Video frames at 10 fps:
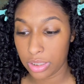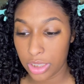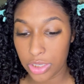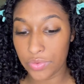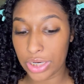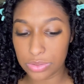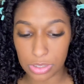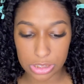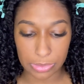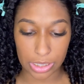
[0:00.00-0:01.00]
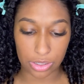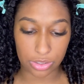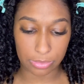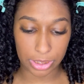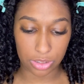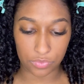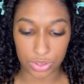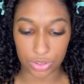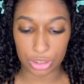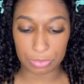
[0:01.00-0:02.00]
If you guys watched my other makeup video,
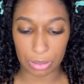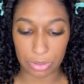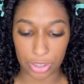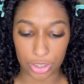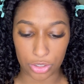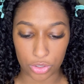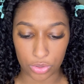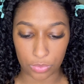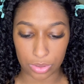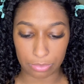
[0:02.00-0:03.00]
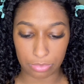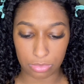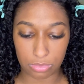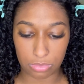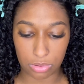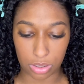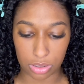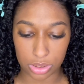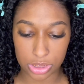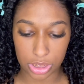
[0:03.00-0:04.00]
you probably already know what
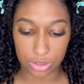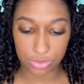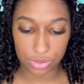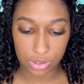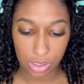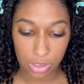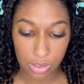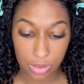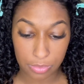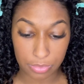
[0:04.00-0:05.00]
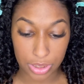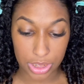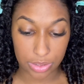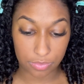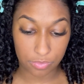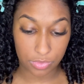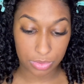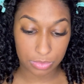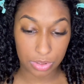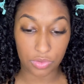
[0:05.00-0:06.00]
products I use. But
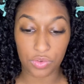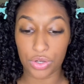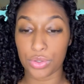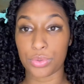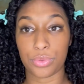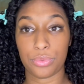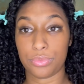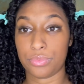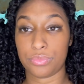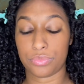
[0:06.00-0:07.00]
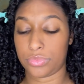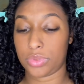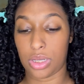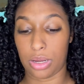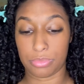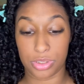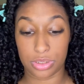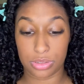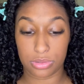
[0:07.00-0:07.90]
if you're new, I'm just,